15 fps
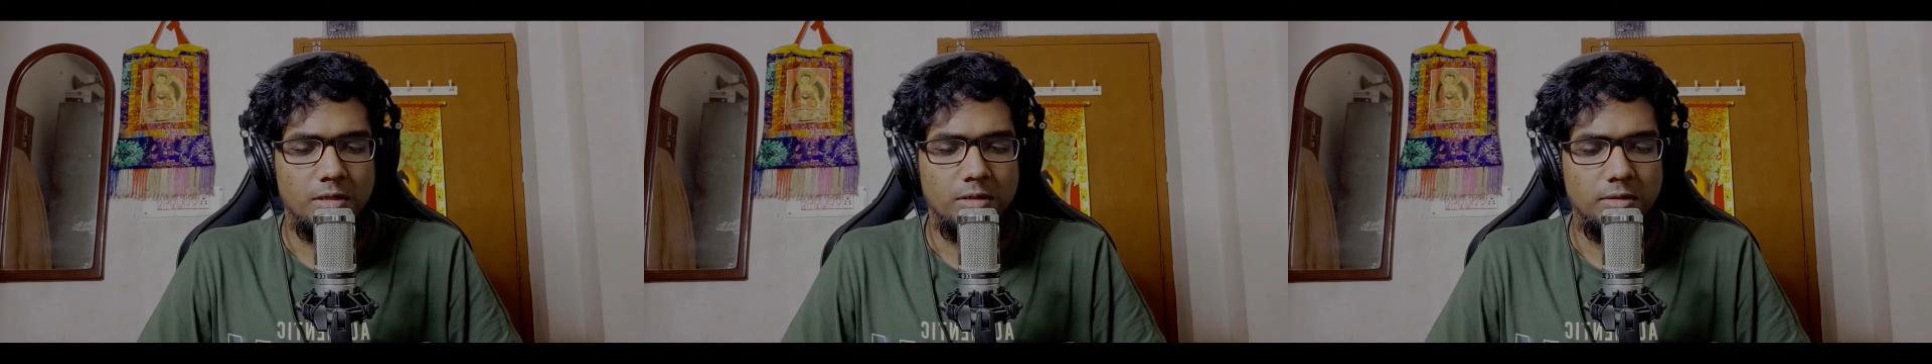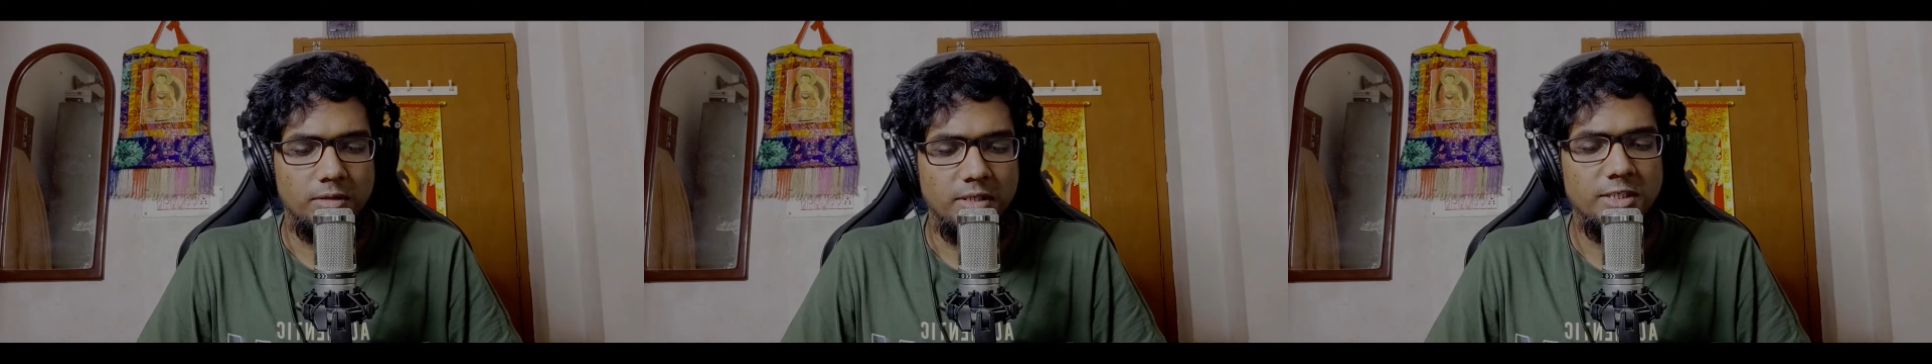
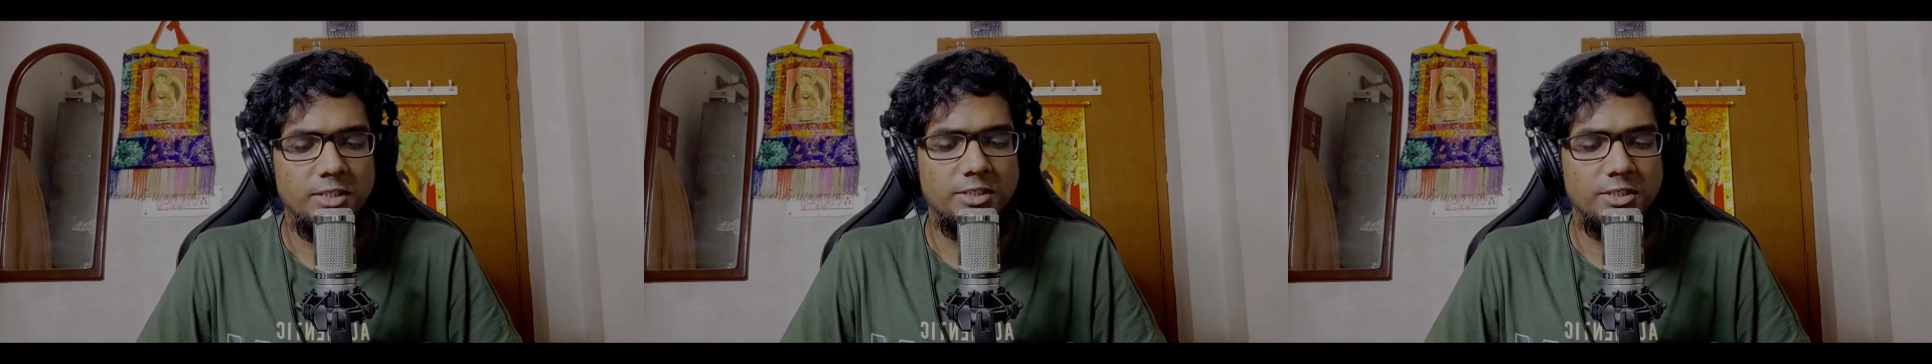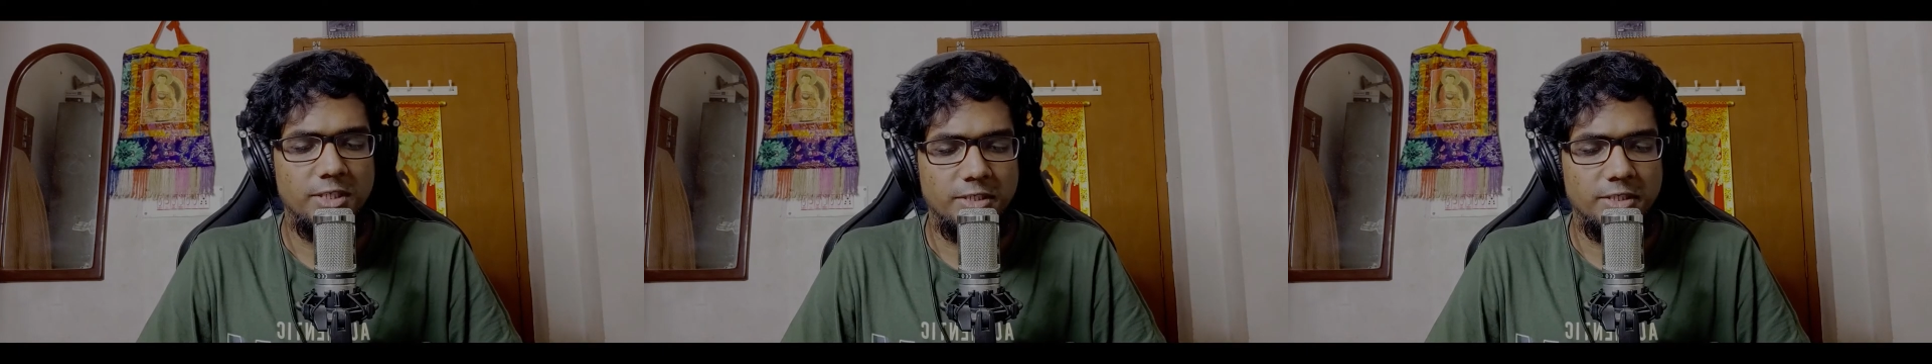
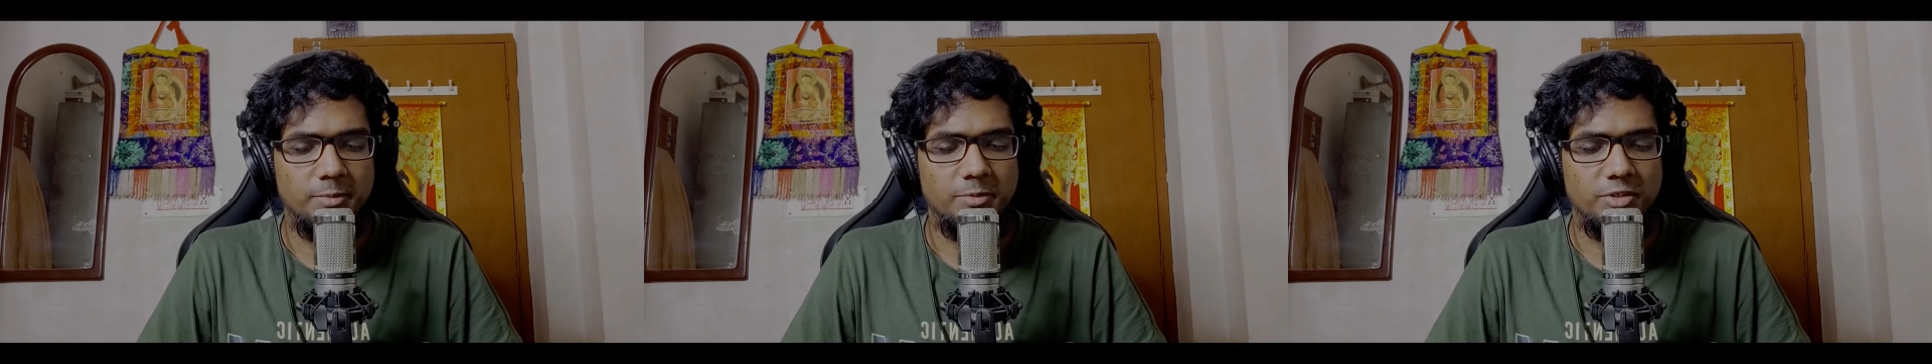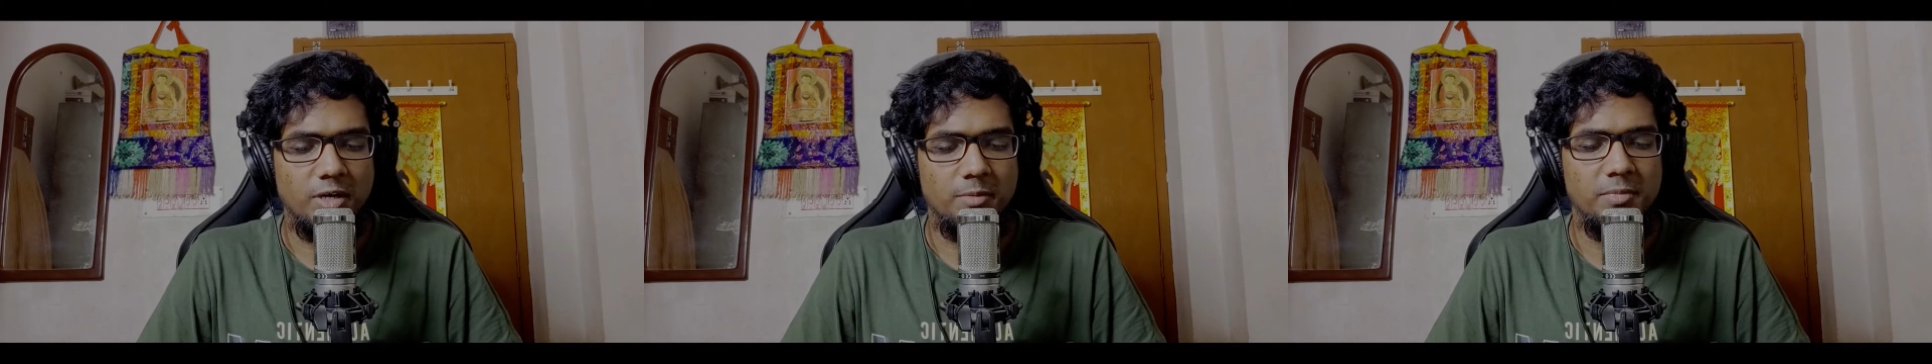These
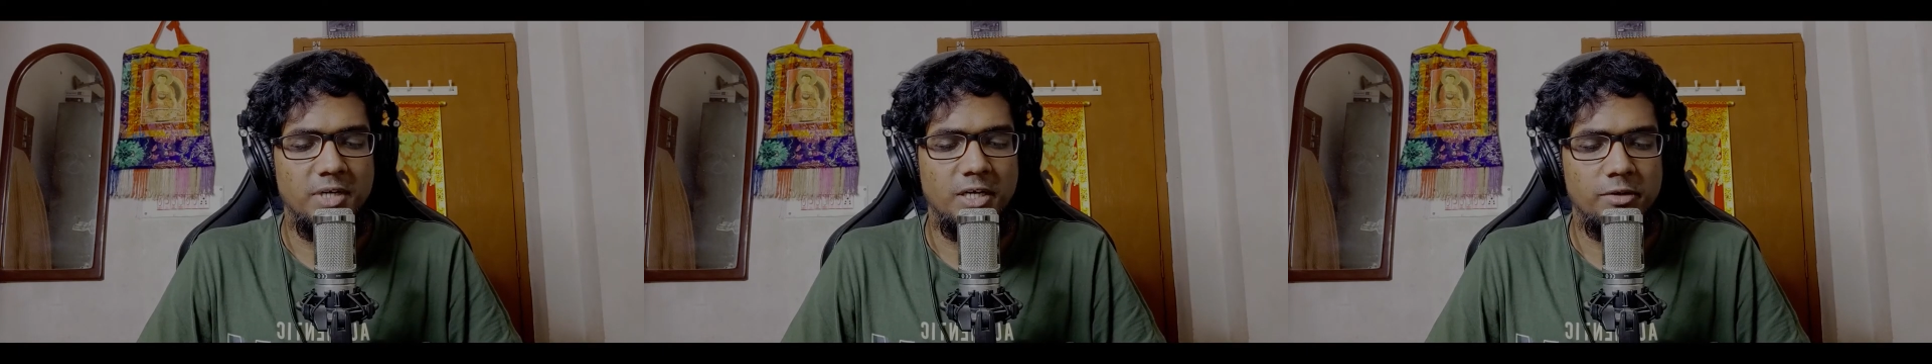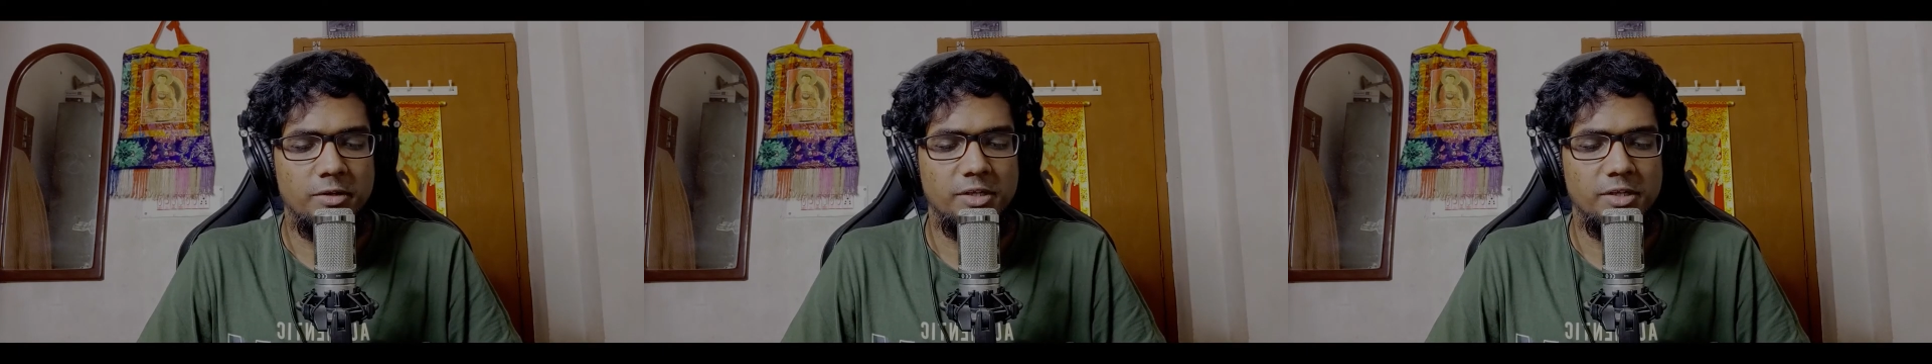systems are mere